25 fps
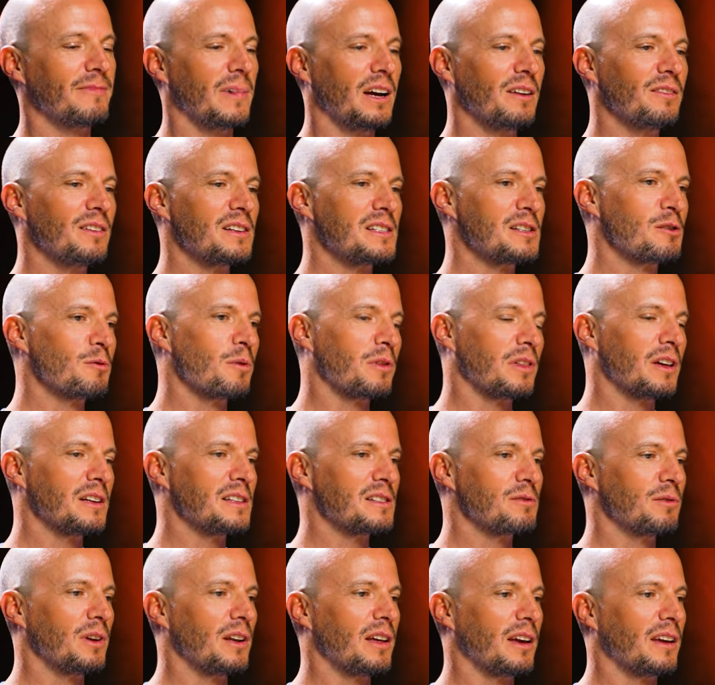And there's two
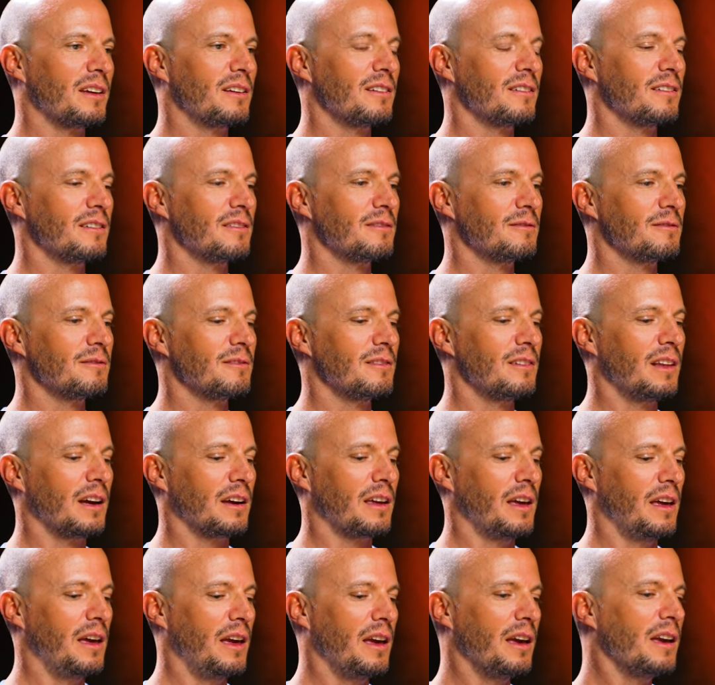things to it. Like
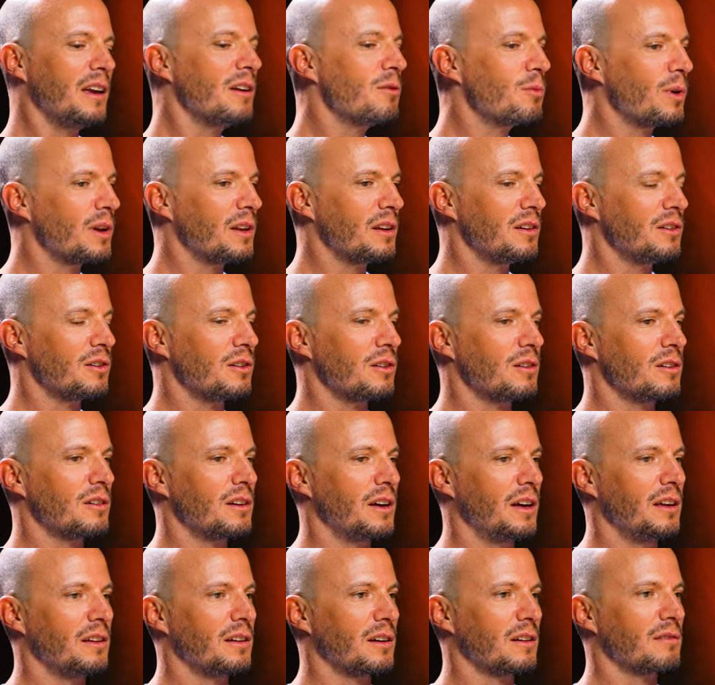like a when you're
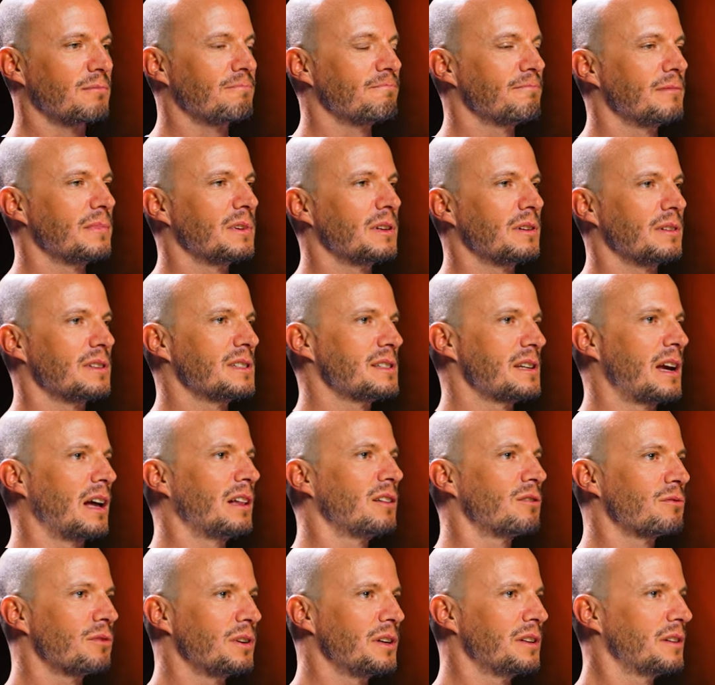in a
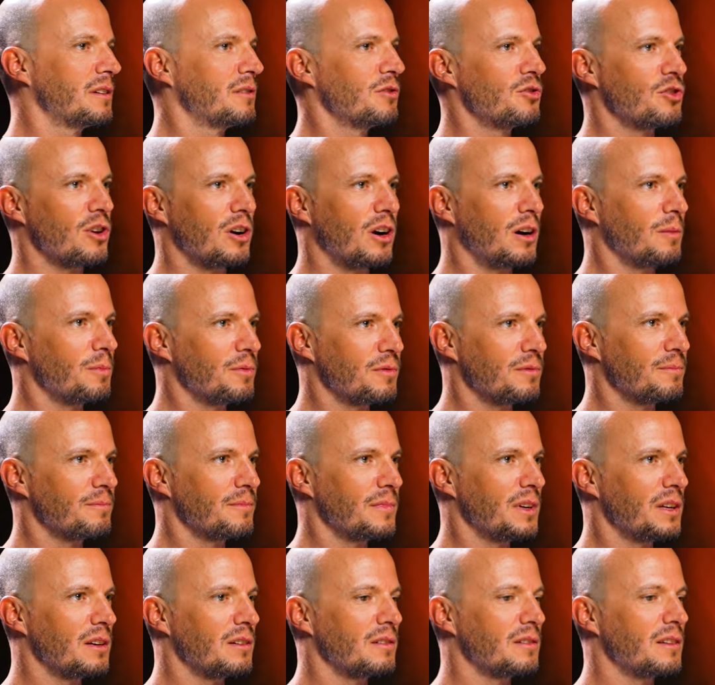salaried job,
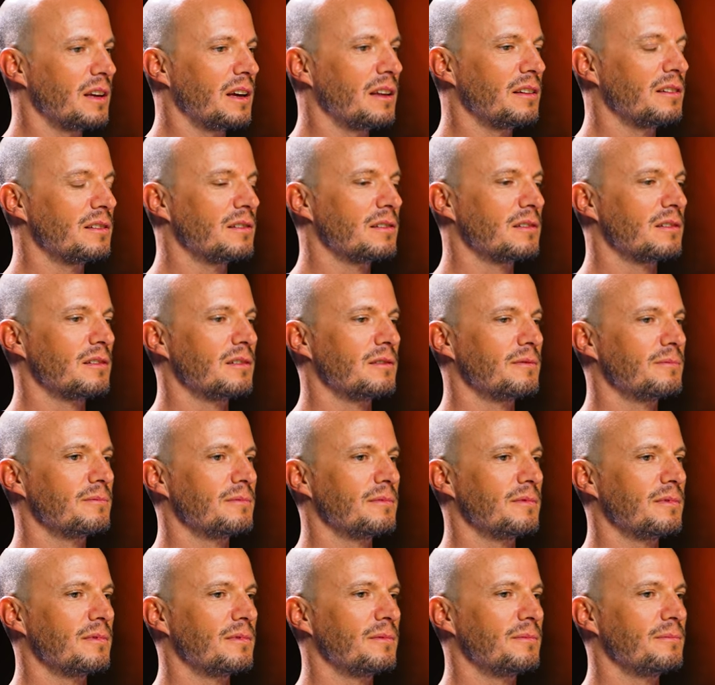you know, then
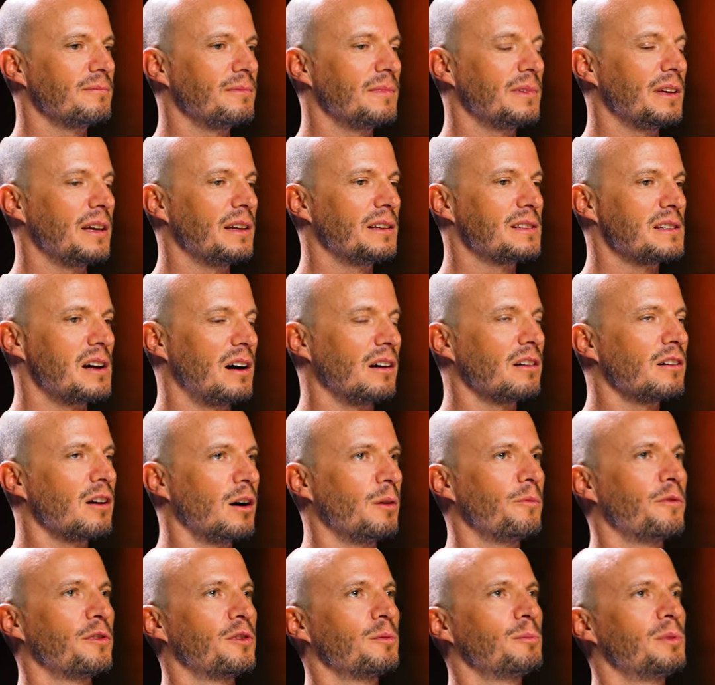it's
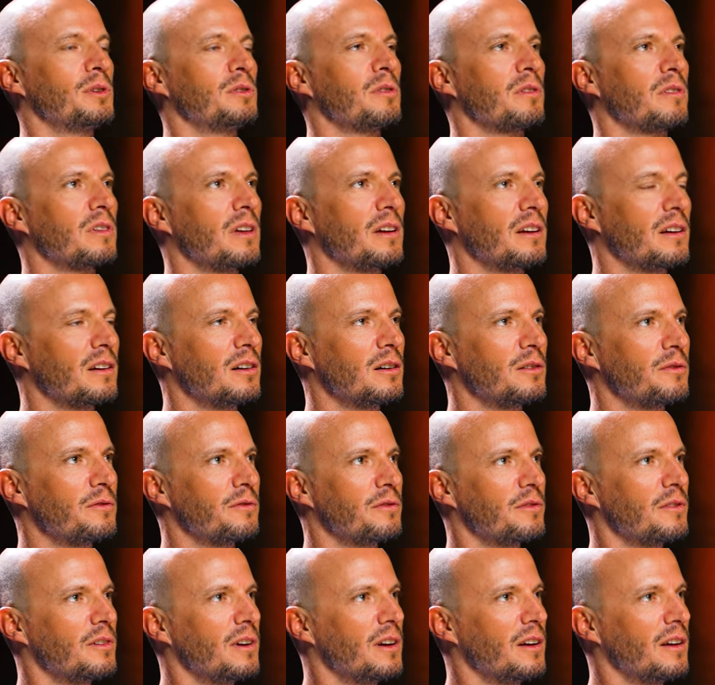uncomfortable to think
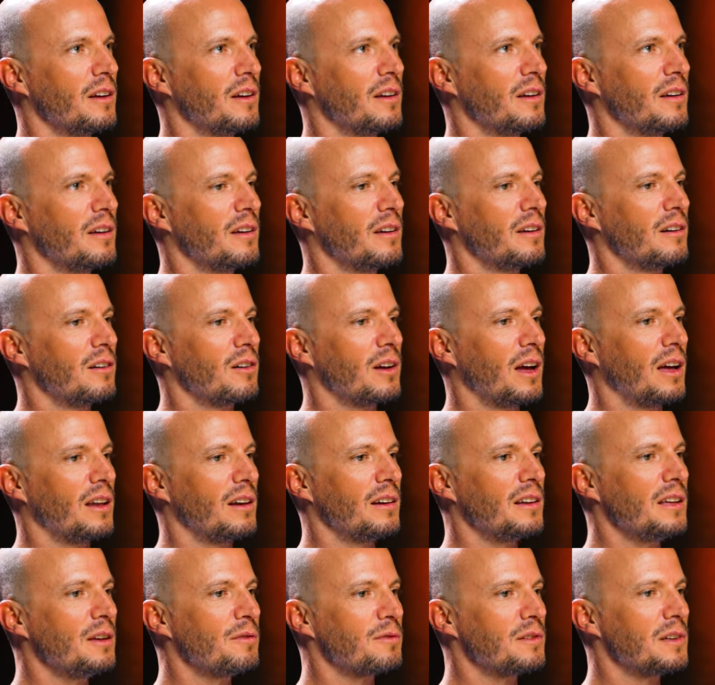of okay, I
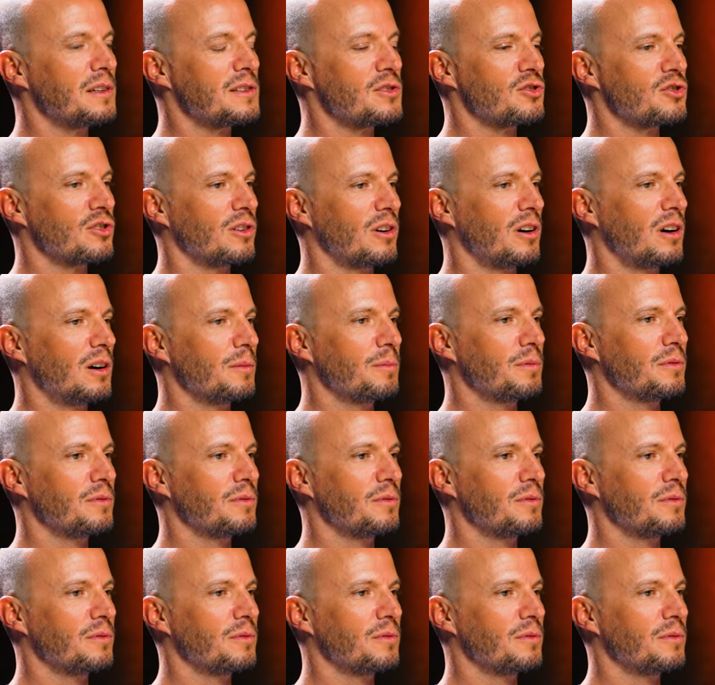leave this job